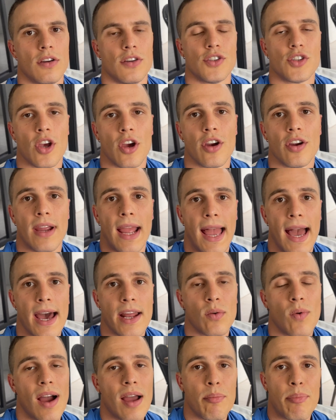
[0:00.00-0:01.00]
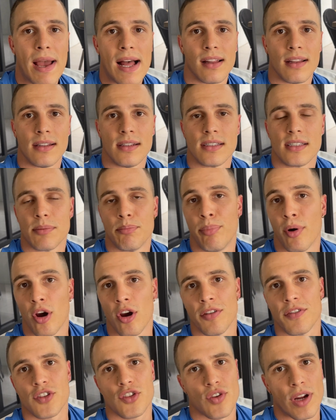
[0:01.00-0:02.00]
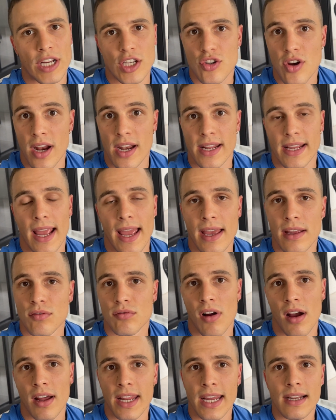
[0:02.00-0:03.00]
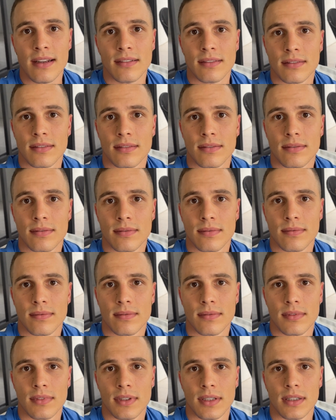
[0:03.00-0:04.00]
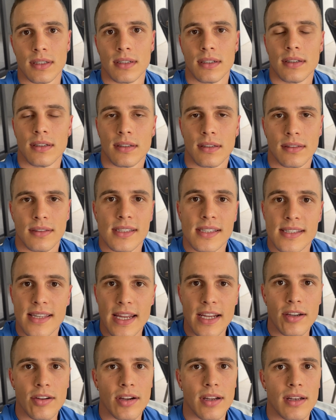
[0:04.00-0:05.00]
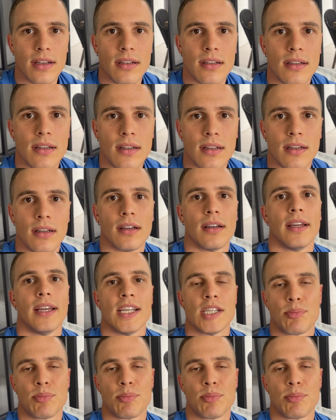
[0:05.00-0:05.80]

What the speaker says: So how do I balance both strength training and running? The secret is